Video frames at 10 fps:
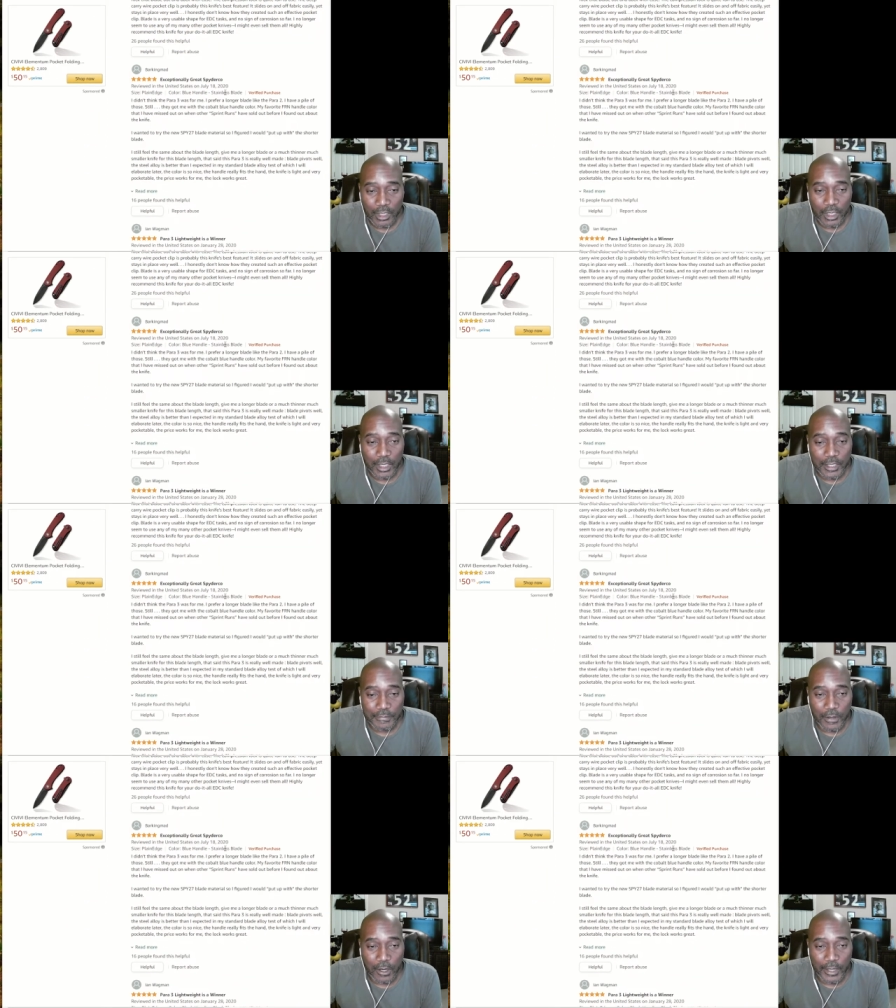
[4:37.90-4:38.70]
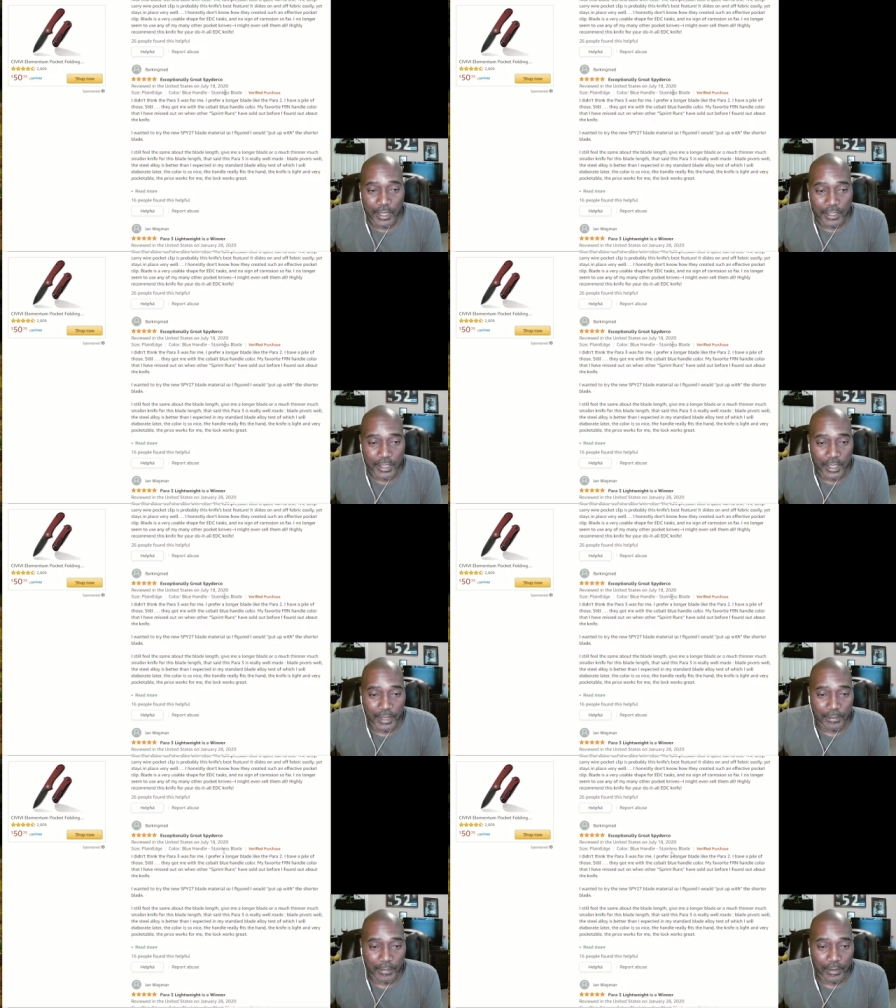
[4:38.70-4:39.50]
as far as
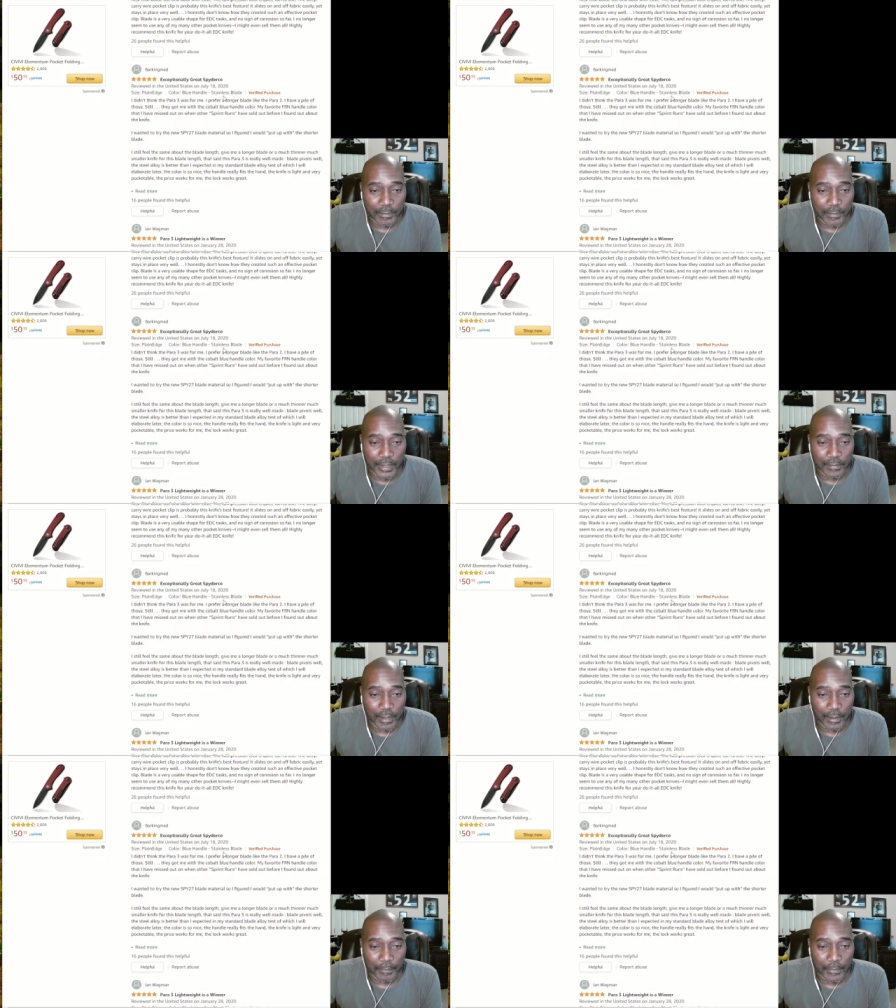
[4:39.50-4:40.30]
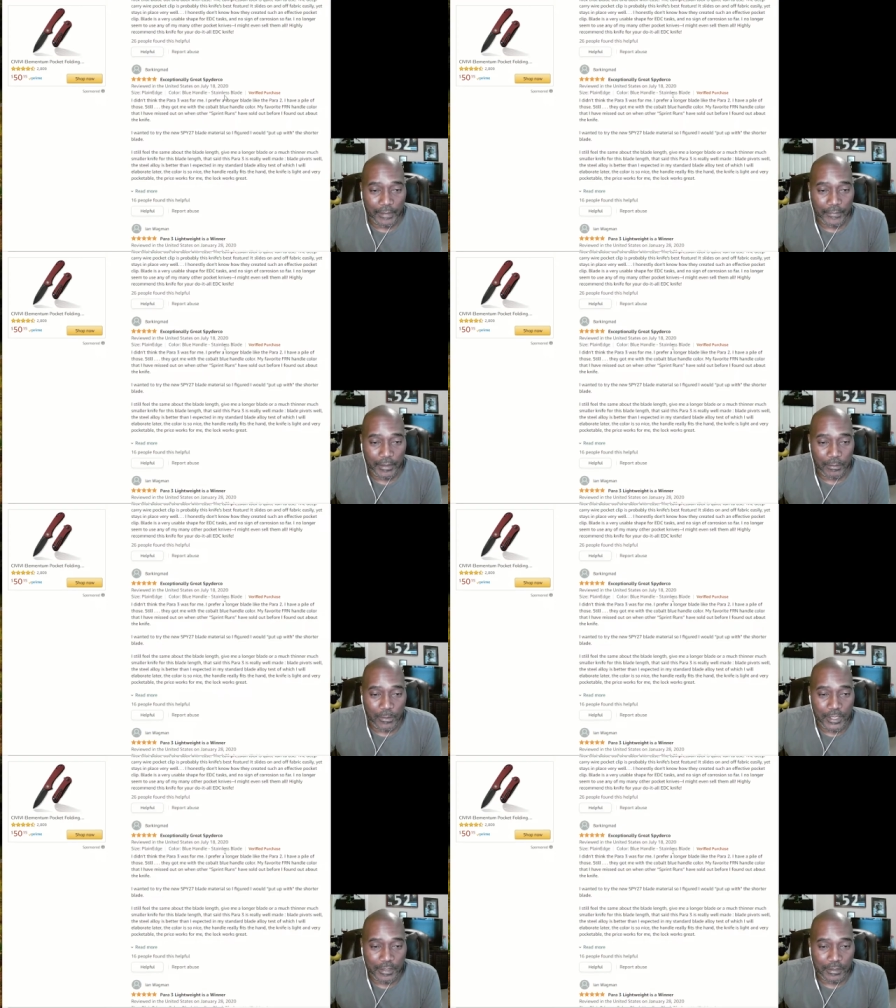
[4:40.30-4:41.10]
giving you
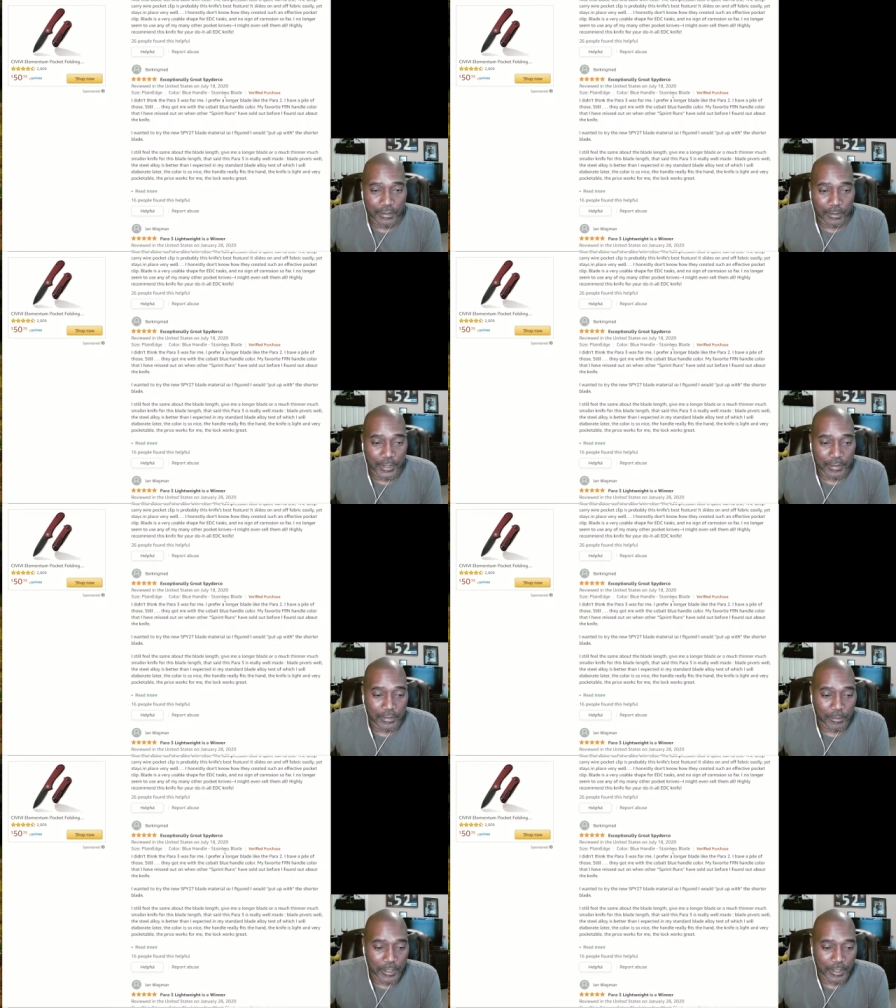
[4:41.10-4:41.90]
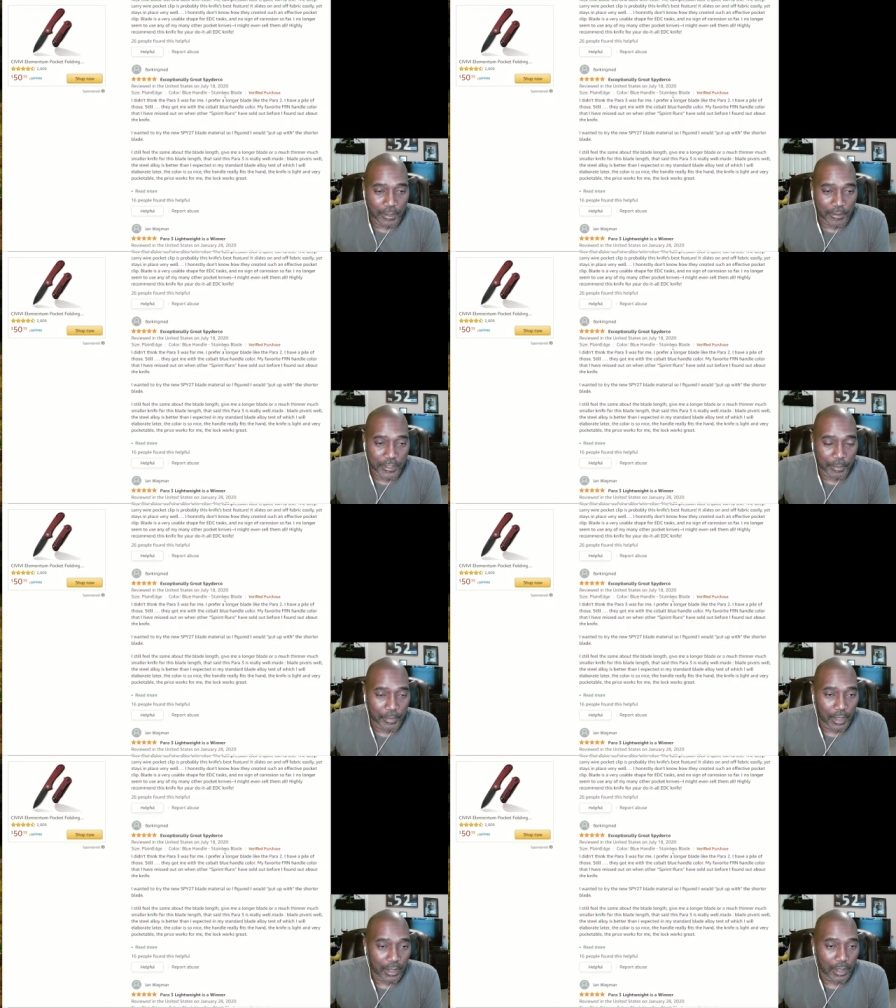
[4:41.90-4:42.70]
reasons to return something.